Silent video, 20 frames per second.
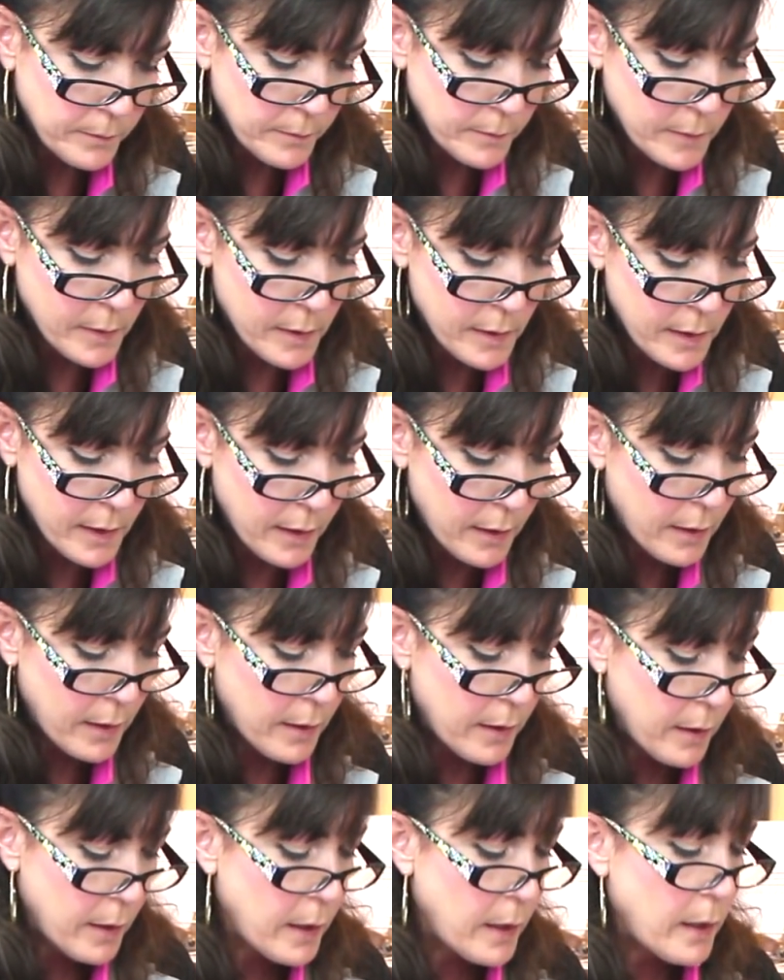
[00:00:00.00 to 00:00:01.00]
sit
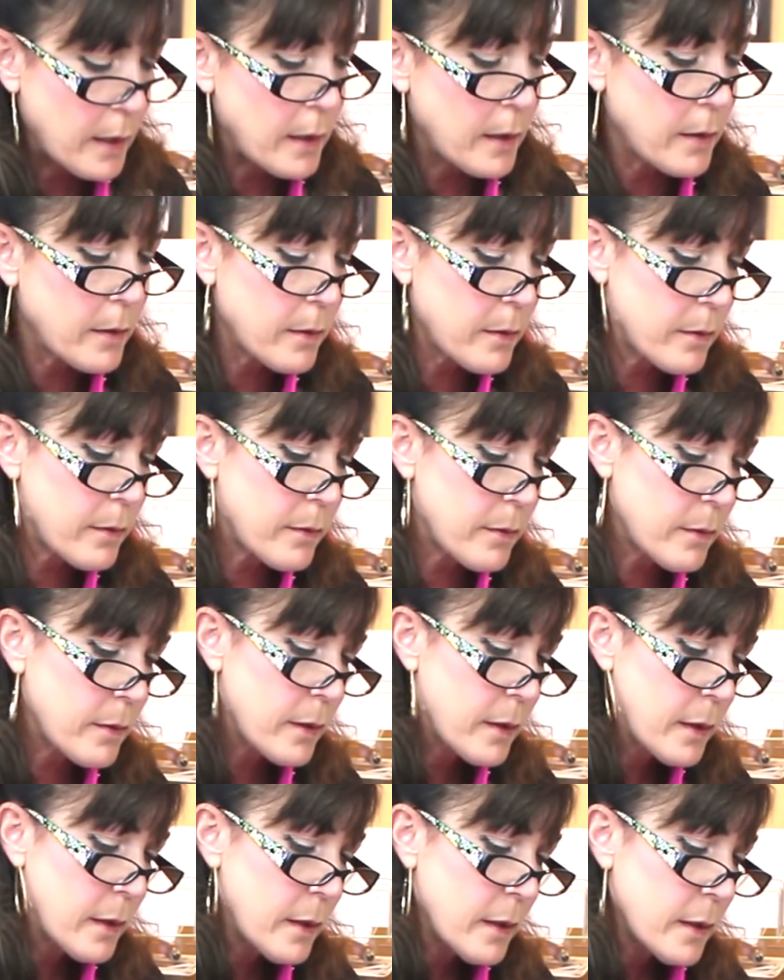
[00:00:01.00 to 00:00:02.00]
in here
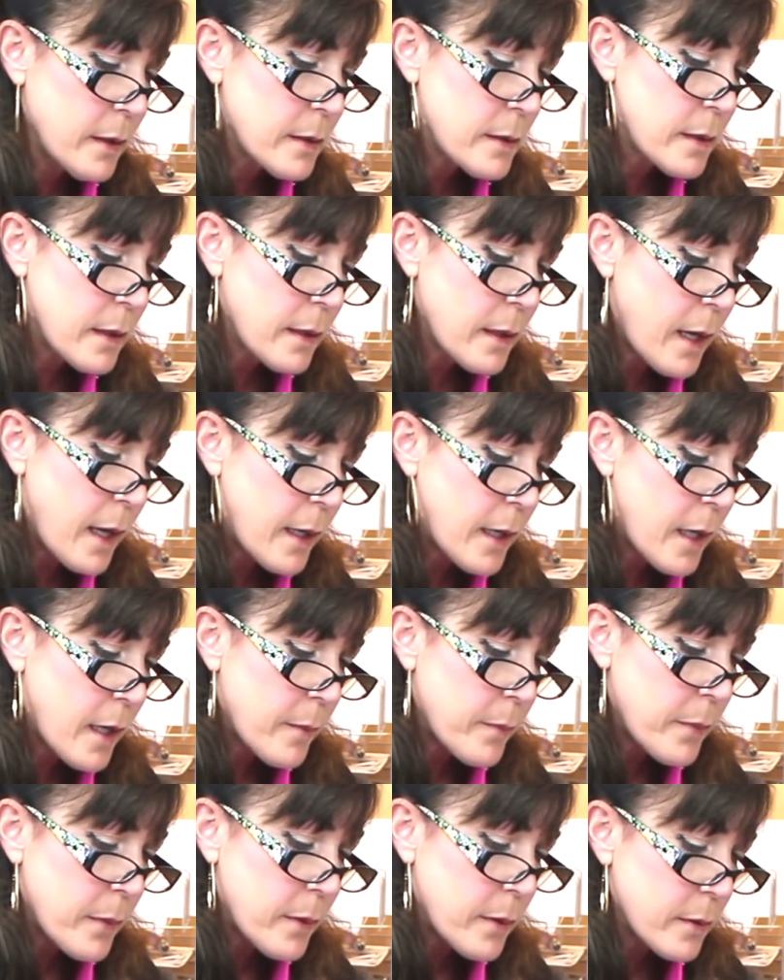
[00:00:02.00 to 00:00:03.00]
to line up